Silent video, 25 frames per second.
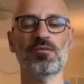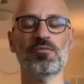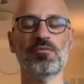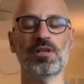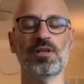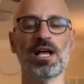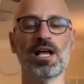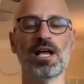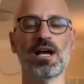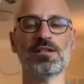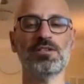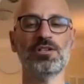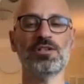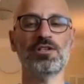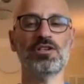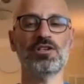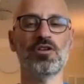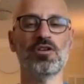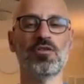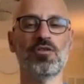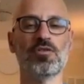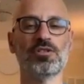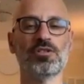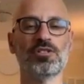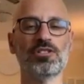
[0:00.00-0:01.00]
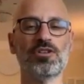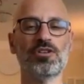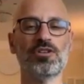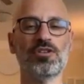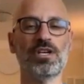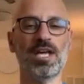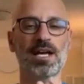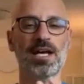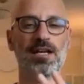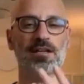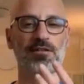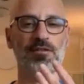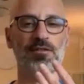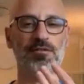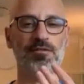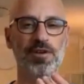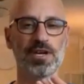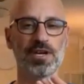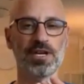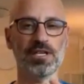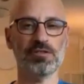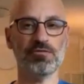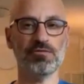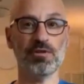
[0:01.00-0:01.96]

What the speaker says: Relax your shoulders, your neck, your face.